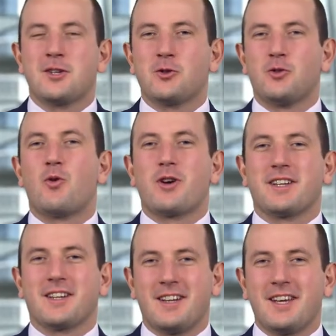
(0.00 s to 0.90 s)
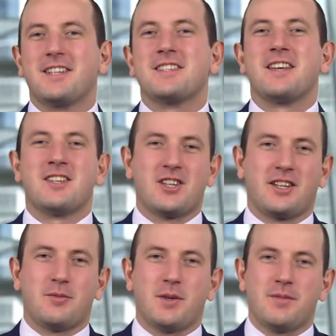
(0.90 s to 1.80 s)
Good morning, ladies and
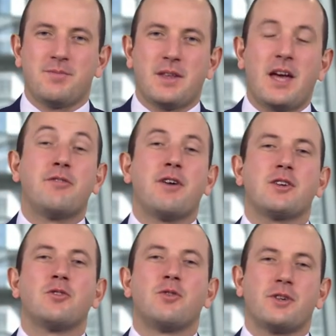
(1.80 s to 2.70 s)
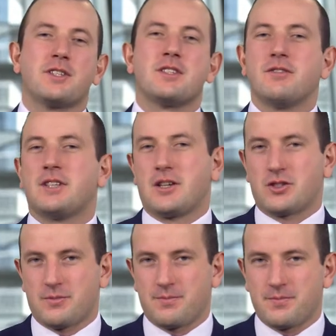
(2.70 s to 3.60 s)
gentlemen, and thank you for this invitation.